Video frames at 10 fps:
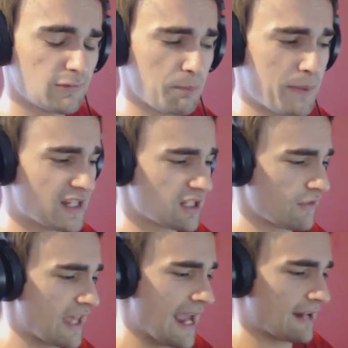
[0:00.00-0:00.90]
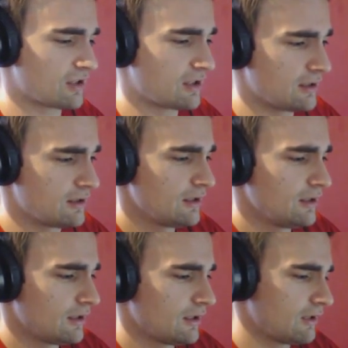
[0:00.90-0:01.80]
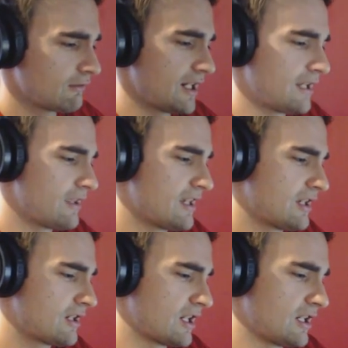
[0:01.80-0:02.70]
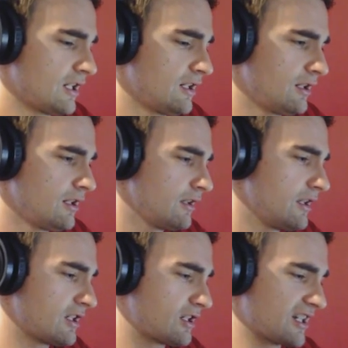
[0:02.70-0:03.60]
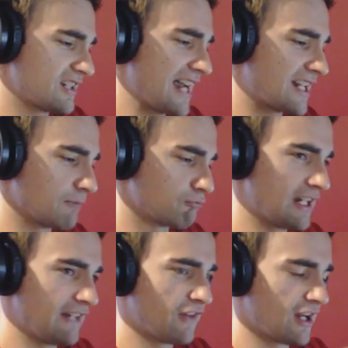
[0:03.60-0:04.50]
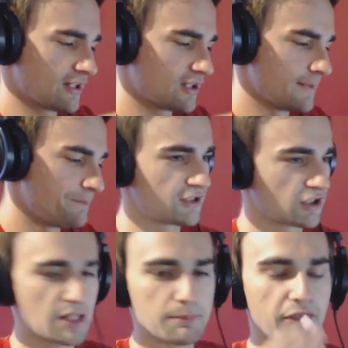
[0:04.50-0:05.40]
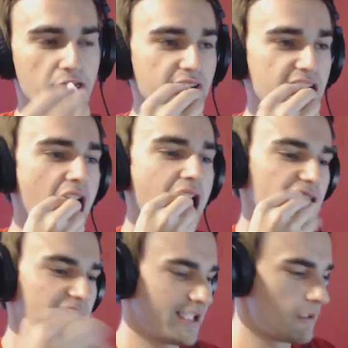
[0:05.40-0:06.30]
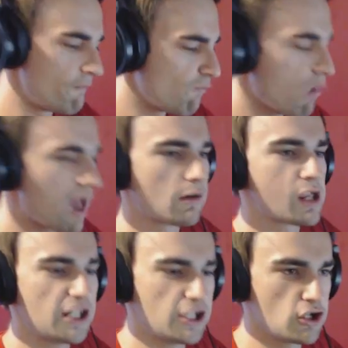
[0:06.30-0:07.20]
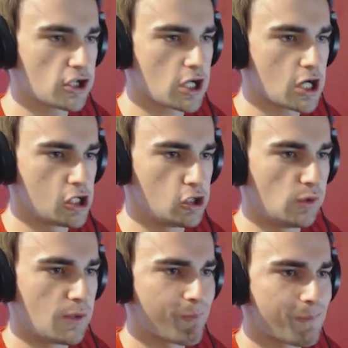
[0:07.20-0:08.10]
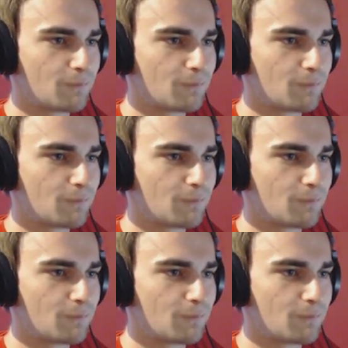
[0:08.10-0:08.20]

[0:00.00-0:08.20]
The pieces of the hexagon. All right, this is gonna, this is gonna stack up really fast. There's a clump of three. In you go.